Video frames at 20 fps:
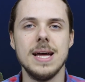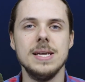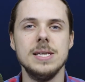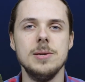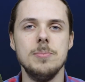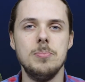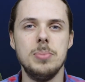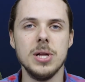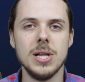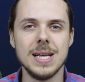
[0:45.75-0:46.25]
and
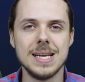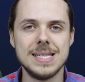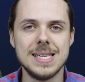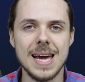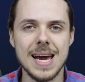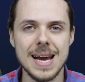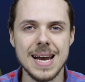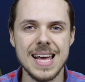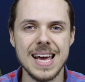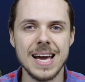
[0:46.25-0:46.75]

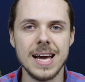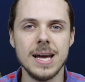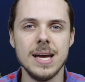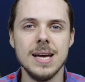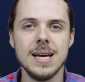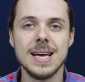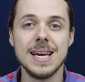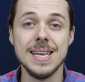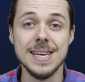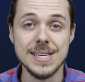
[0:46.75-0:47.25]
debilitating
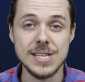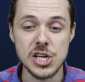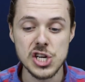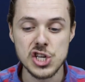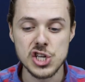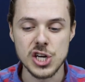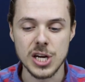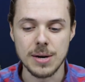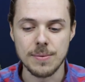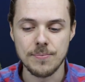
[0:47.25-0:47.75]

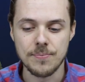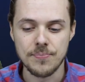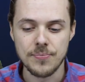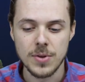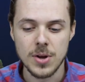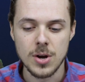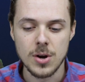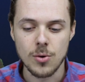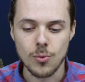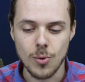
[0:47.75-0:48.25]
condition,
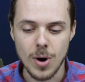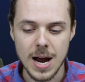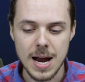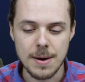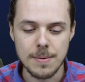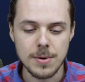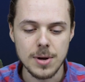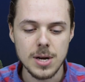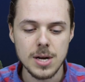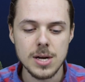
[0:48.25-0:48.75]

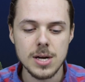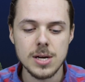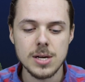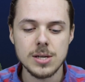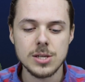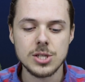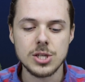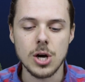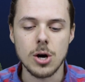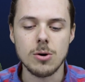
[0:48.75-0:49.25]
right?
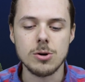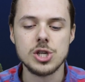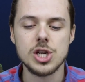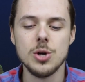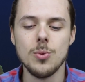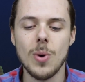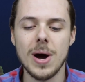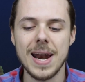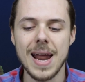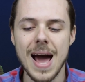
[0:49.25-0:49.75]
So
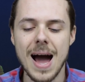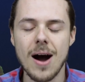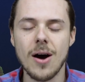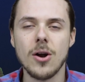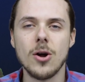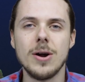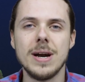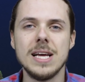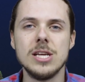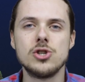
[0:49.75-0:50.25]
she went
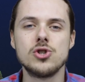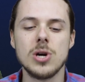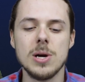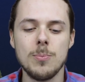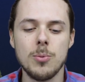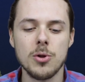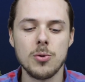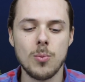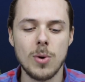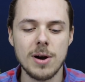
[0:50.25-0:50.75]
out on a
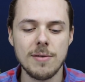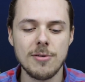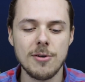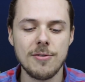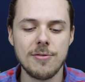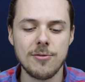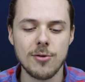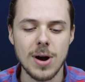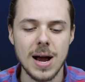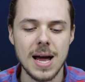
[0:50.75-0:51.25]
trip with one of
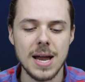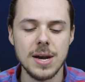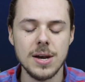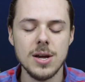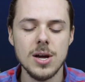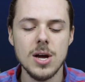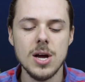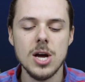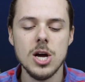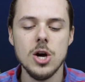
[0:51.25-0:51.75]
her
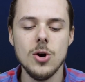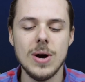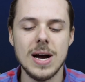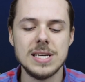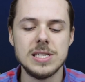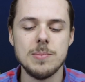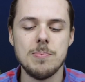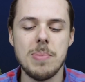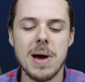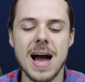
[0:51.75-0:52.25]
friend who
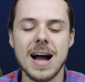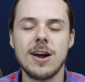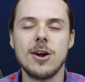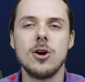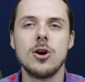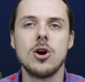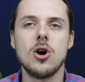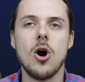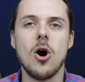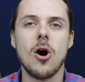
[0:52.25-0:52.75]
had to back
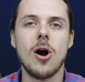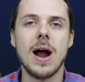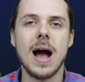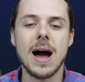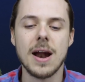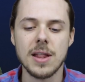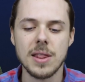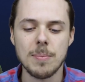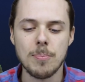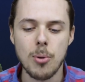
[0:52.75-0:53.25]
her car
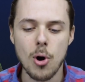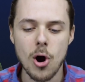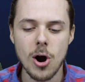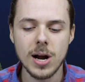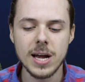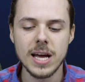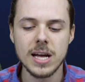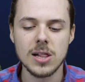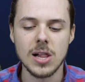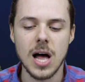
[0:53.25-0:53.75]
out of the
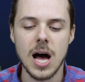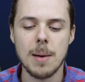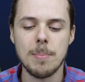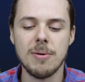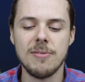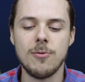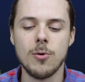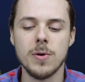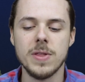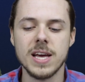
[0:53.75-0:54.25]
parking lot
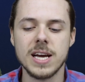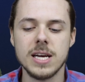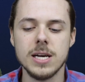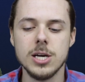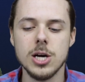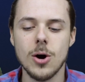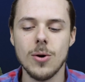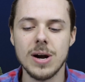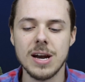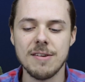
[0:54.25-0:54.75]
before they
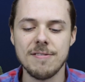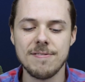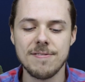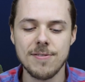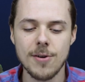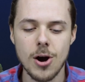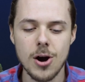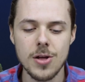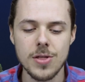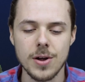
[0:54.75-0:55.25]
could go any
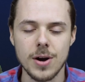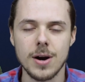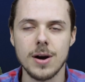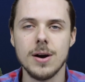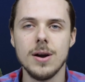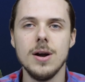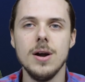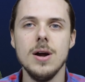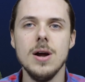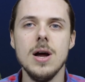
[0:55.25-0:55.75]

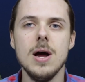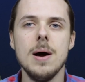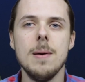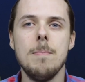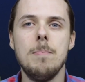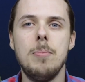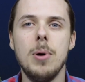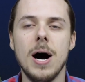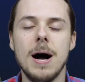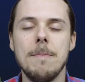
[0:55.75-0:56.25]
further.
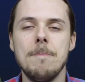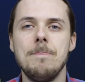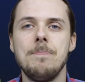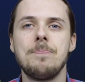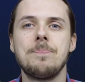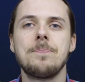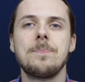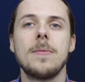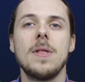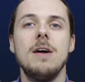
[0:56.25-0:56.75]
But
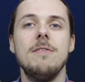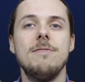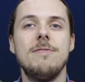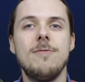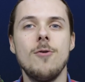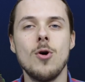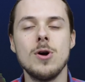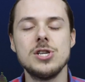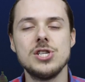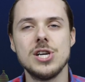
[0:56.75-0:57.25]

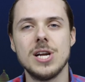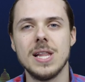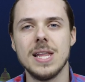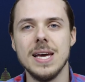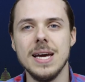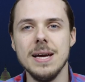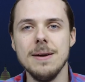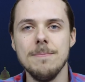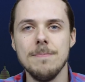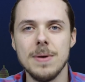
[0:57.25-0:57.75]

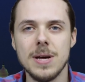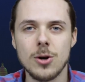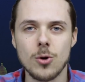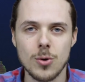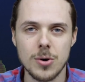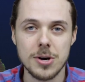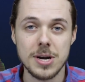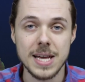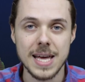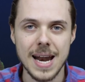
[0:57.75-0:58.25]
unfortunately, in
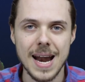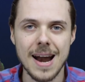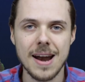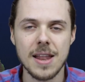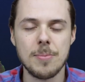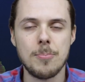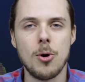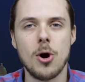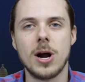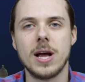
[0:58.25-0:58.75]
order to get
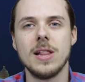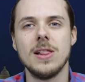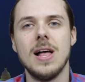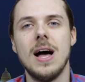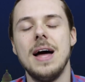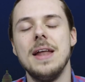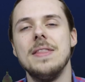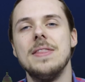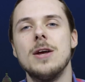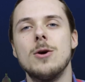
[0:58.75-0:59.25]
out of the parking
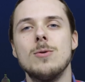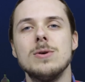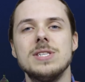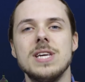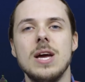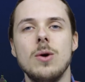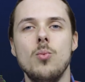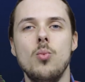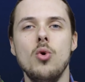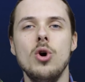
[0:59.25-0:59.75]
lot, there was
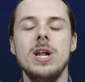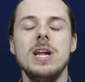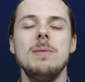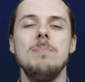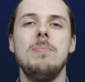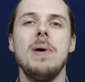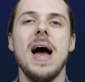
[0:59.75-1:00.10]
a wooden